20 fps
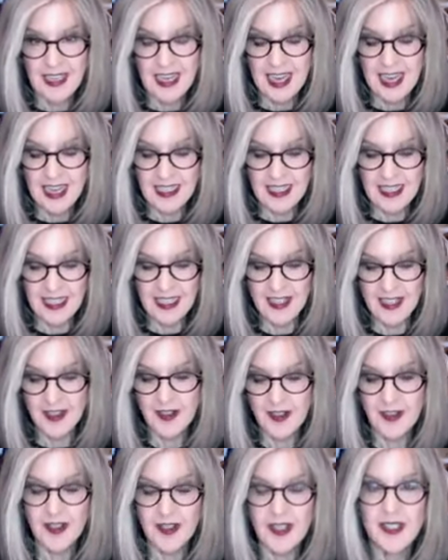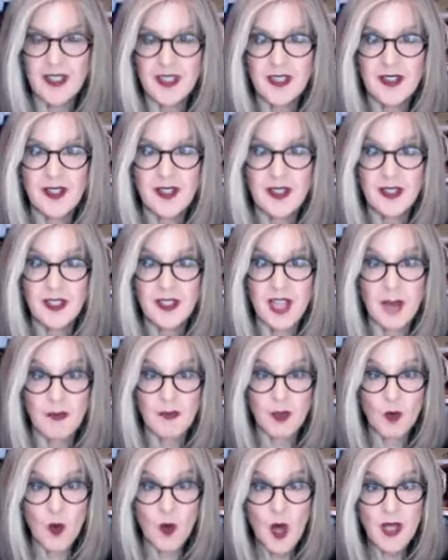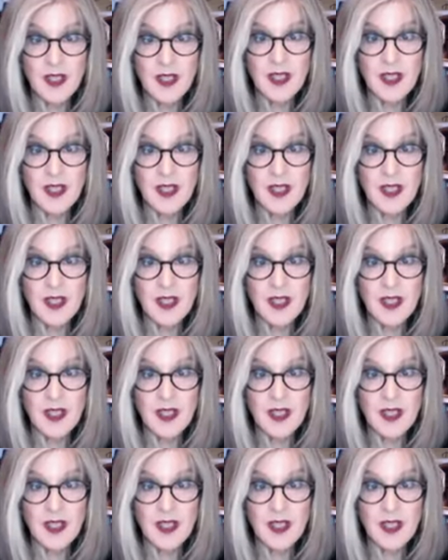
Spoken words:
And here is chapter one,